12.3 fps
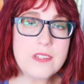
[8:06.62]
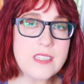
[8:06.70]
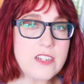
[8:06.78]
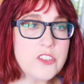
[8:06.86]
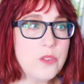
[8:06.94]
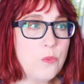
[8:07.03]

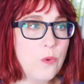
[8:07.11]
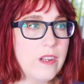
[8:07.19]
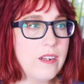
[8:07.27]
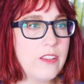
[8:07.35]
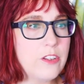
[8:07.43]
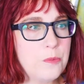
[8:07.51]
There's actually
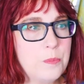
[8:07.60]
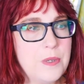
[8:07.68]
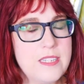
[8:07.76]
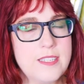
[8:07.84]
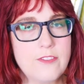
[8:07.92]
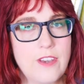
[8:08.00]
one other
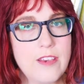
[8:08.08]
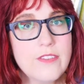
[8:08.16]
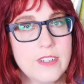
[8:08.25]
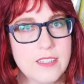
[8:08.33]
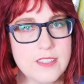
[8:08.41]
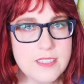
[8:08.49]
piece of
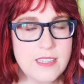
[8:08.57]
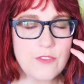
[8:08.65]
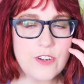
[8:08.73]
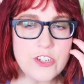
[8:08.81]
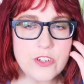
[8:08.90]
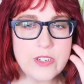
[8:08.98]
evidence
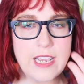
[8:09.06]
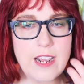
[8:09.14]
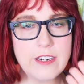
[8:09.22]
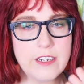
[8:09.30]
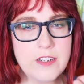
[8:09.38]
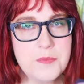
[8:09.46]
that Richard
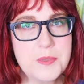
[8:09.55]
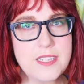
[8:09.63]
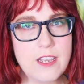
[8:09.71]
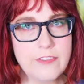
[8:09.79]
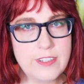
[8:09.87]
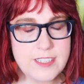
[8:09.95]
Carrier
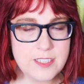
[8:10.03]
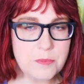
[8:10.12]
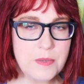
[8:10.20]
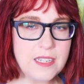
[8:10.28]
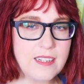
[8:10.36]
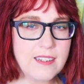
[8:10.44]
himself has
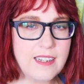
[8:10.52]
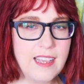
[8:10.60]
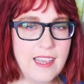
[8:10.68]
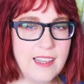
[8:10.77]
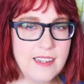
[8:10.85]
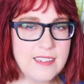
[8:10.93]
submitted,
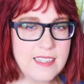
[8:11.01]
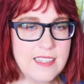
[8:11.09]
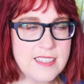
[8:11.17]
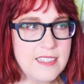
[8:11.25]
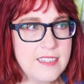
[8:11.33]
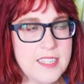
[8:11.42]
and
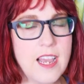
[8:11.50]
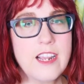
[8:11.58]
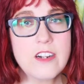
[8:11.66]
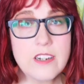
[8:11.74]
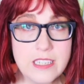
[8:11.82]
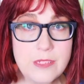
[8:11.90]
it's an
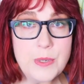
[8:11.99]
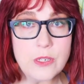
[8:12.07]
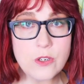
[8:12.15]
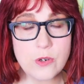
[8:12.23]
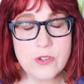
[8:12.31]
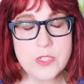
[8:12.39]
entire
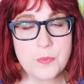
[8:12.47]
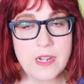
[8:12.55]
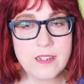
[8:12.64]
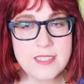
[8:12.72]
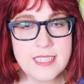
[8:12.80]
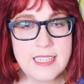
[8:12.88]
email
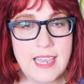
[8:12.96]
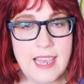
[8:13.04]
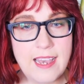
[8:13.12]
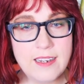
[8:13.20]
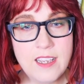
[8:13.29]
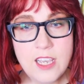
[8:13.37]
correspondence he
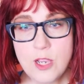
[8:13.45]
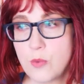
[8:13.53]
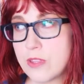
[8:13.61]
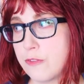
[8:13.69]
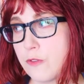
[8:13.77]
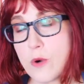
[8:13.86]
had
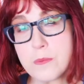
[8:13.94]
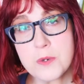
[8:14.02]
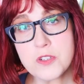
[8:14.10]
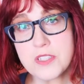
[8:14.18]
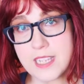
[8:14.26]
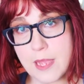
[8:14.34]
with
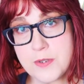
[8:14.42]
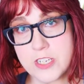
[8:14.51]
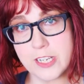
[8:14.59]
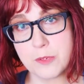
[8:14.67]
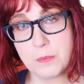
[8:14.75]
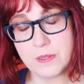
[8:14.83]
former
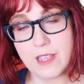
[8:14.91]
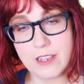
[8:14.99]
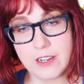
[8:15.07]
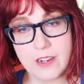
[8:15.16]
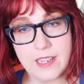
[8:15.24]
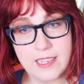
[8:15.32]
Skepchick
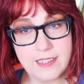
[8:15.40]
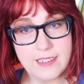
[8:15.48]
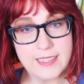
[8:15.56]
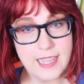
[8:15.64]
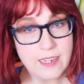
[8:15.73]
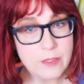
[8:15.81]
blogger
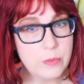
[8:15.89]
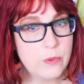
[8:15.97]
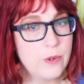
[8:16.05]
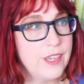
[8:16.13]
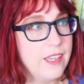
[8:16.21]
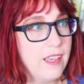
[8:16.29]
Hina
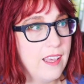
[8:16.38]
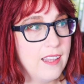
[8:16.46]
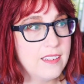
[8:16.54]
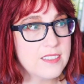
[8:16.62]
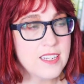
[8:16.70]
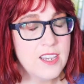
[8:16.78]
Databoy.
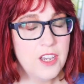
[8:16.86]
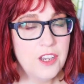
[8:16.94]
And,